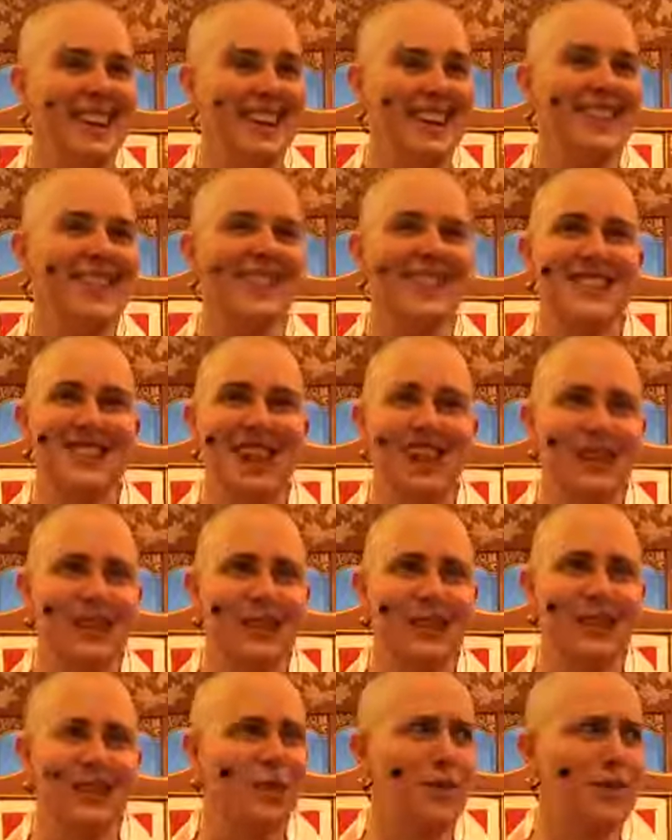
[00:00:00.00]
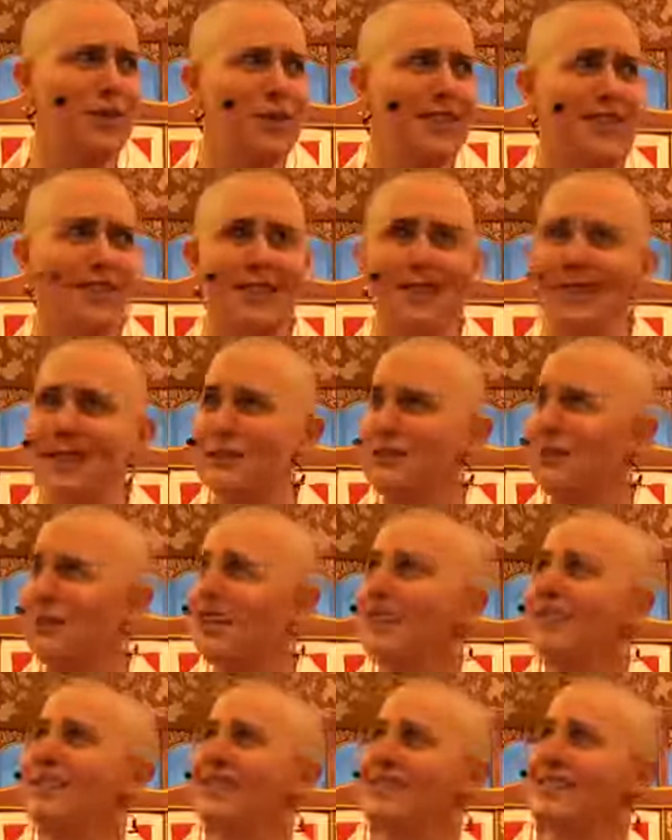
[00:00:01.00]
staggering, go, what is this
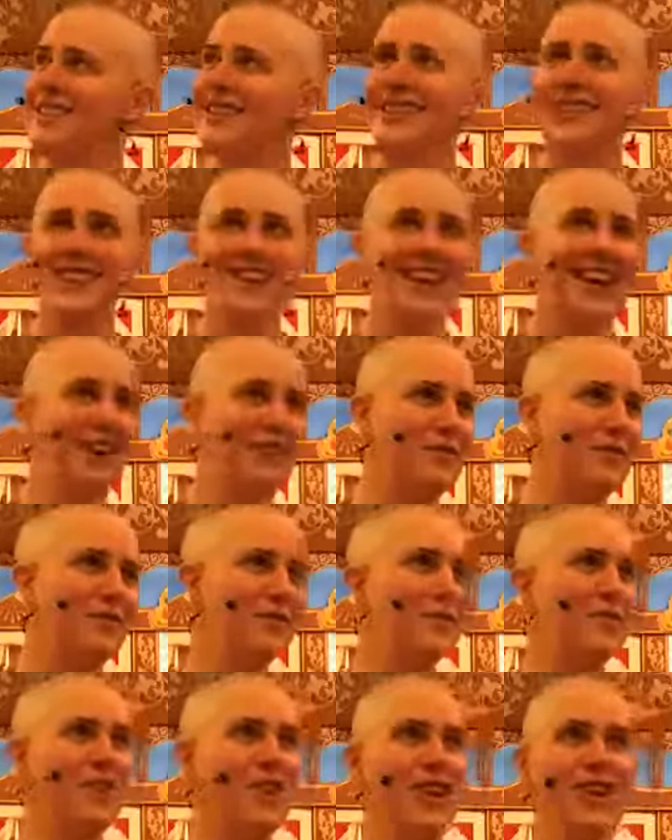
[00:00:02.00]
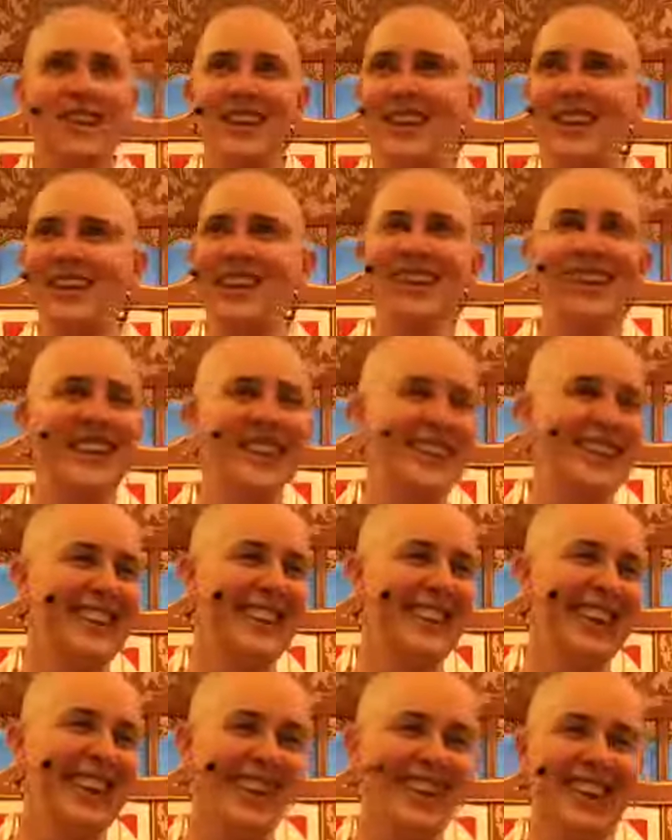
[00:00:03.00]
place? I feel drawn here.
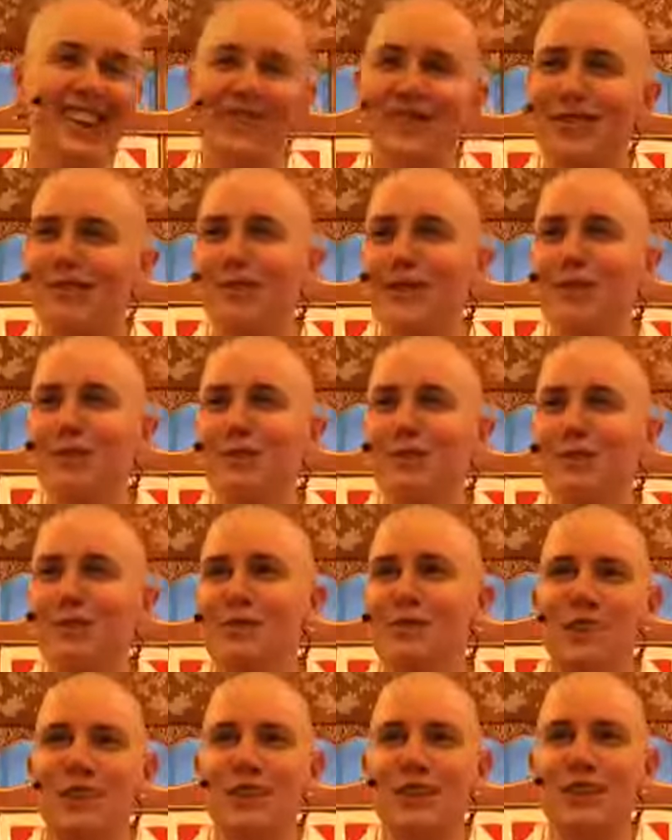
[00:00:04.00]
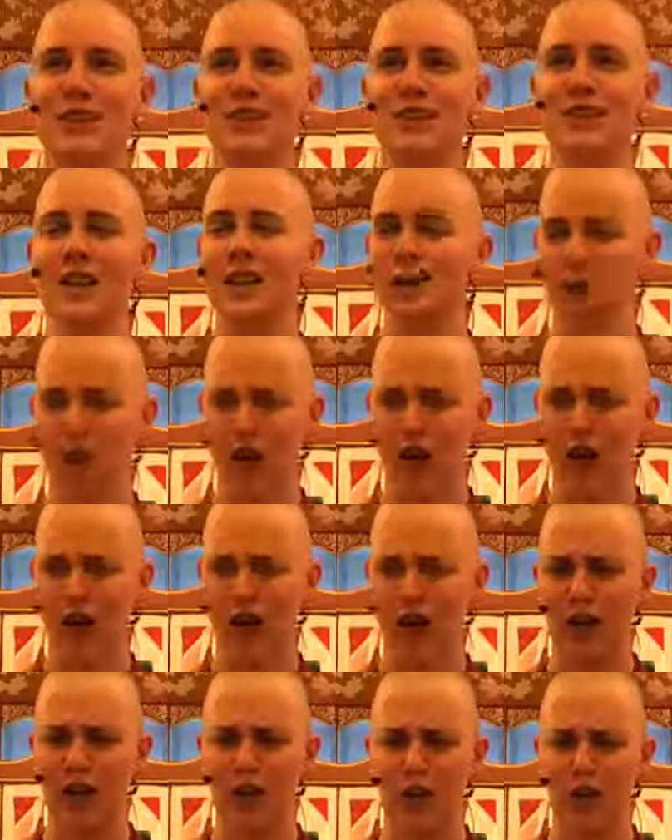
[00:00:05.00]
And if the first person they meet is, we're not
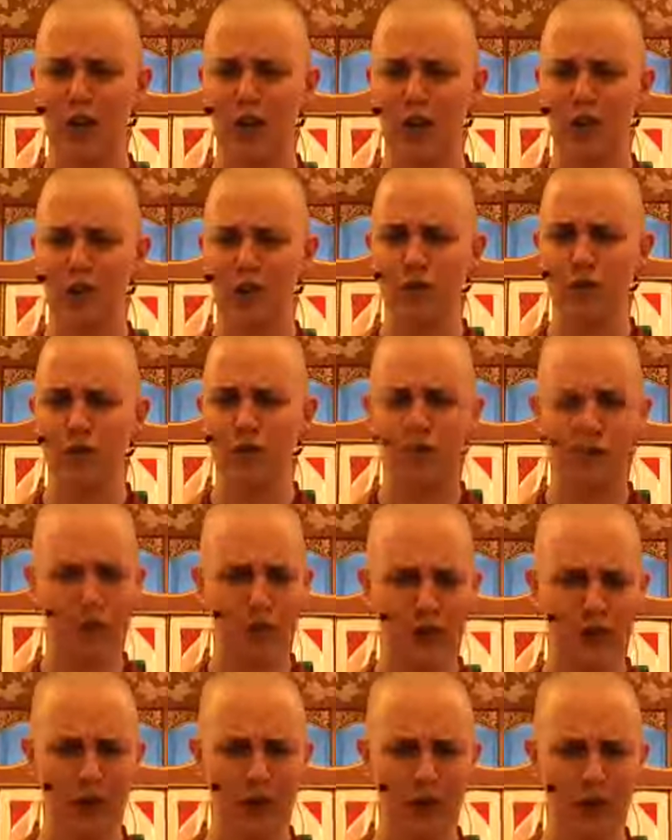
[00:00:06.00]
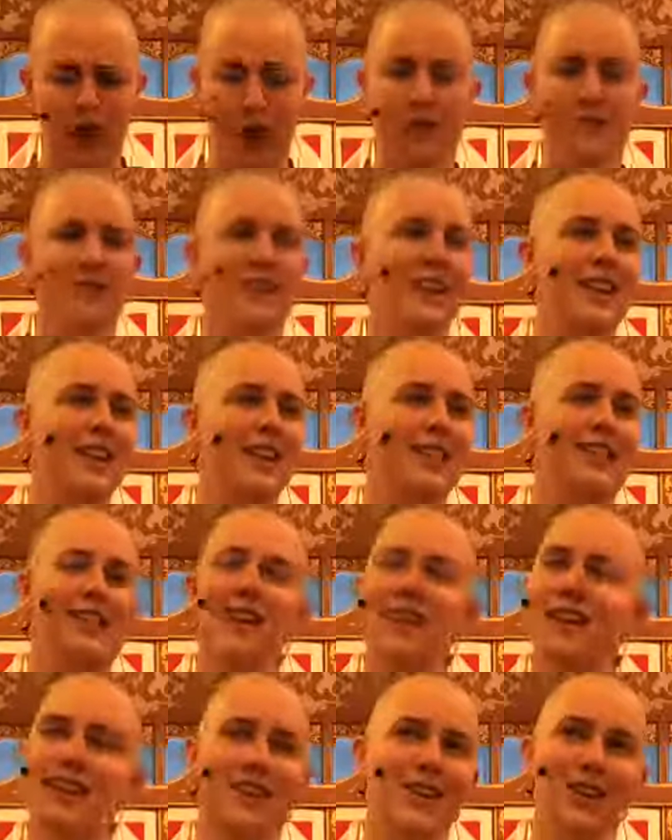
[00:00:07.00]
talking, we're in retreat, bugger off, then it's
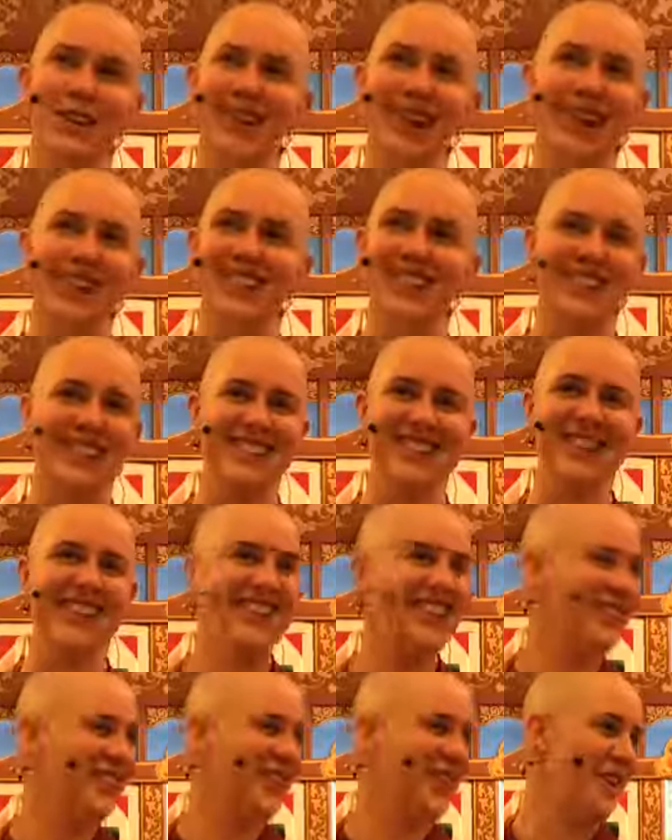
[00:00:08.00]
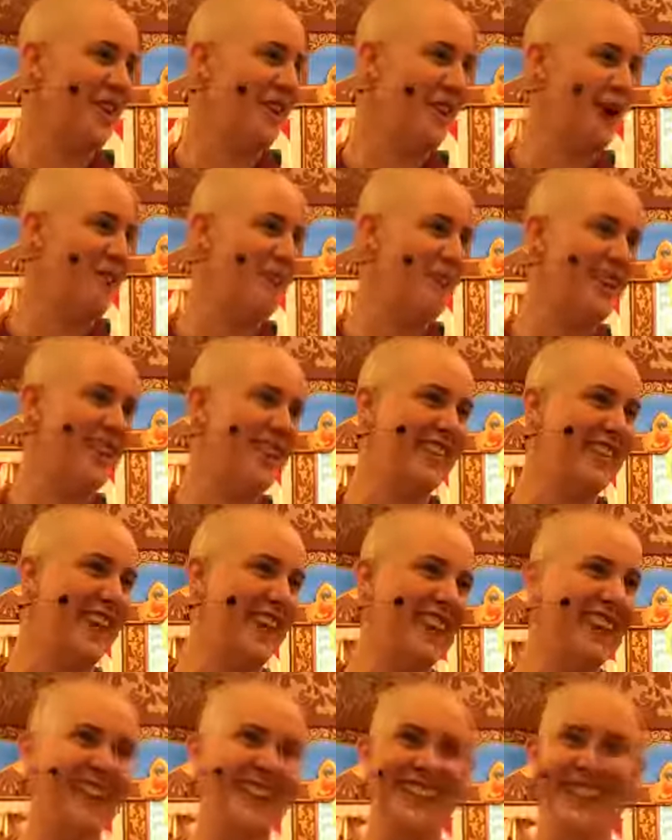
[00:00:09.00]
not the greatest for their ripening,
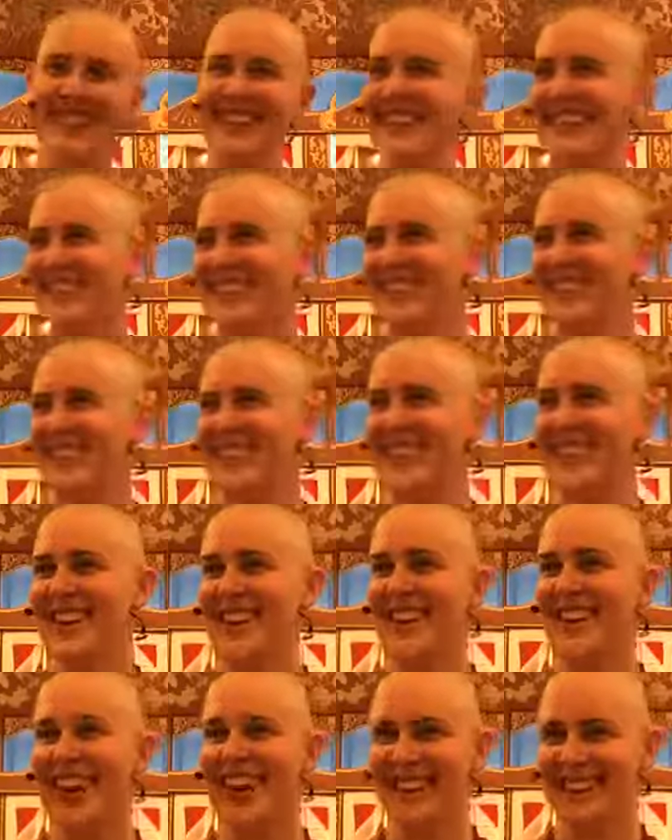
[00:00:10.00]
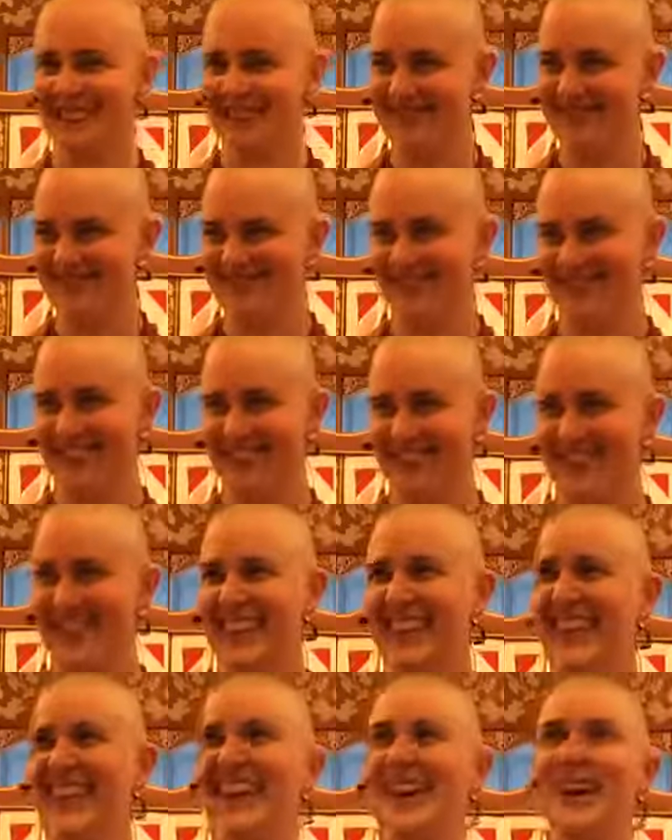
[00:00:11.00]
right? So
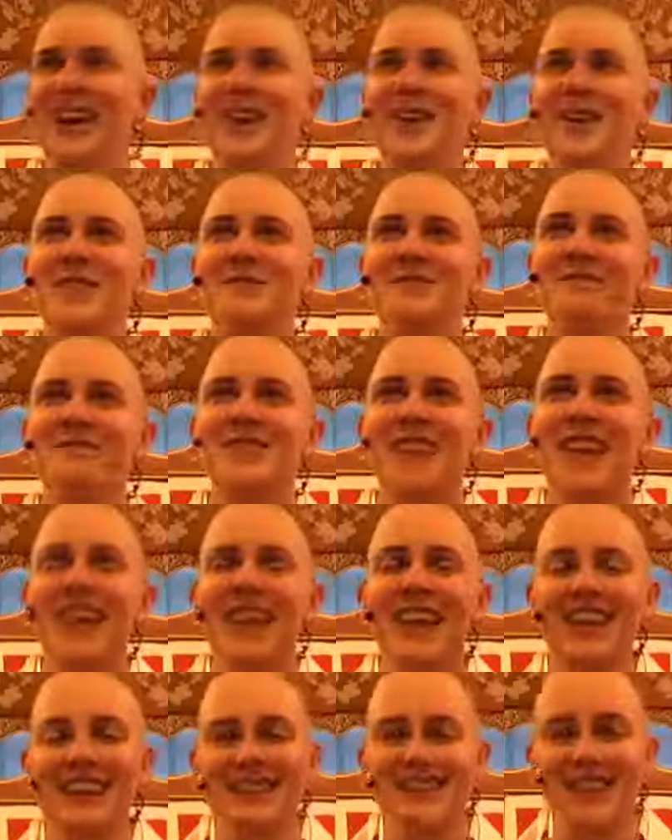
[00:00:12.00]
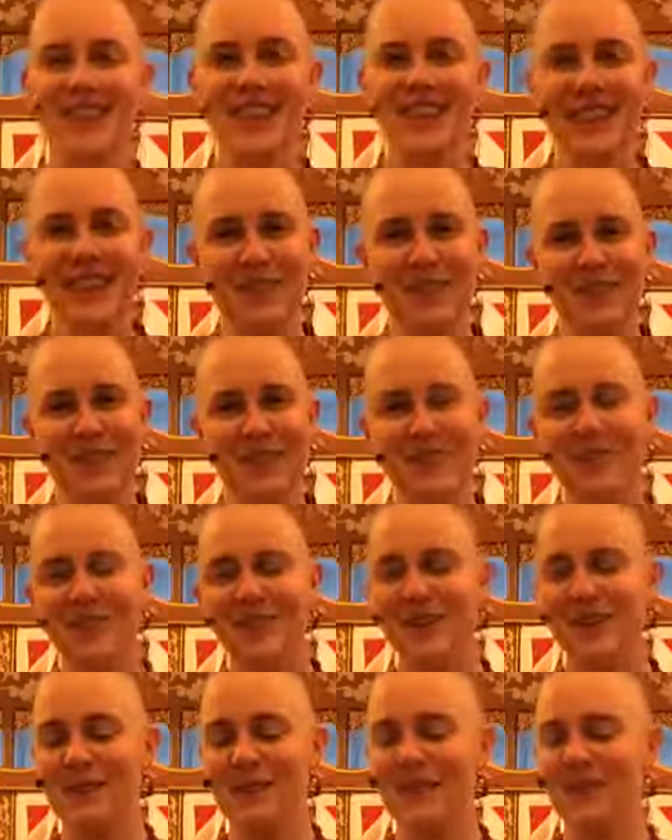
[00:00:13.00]
anyway. So the other piece I
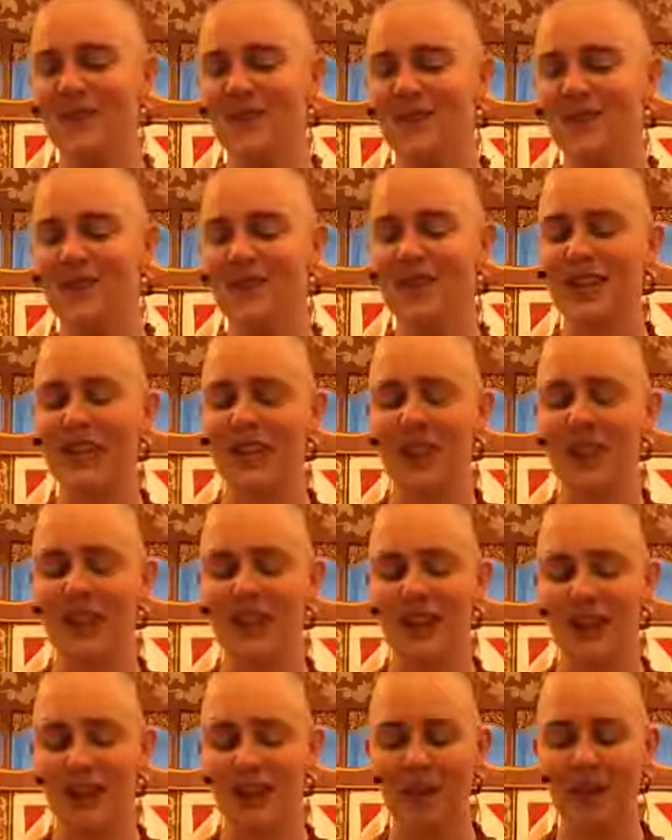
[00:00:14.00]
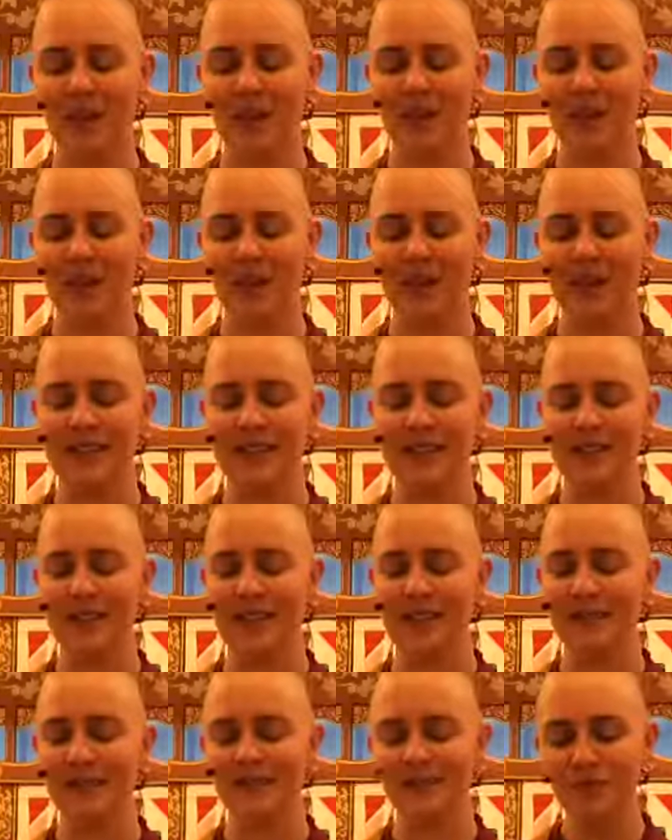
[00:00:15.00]
want to make sure we talk about is that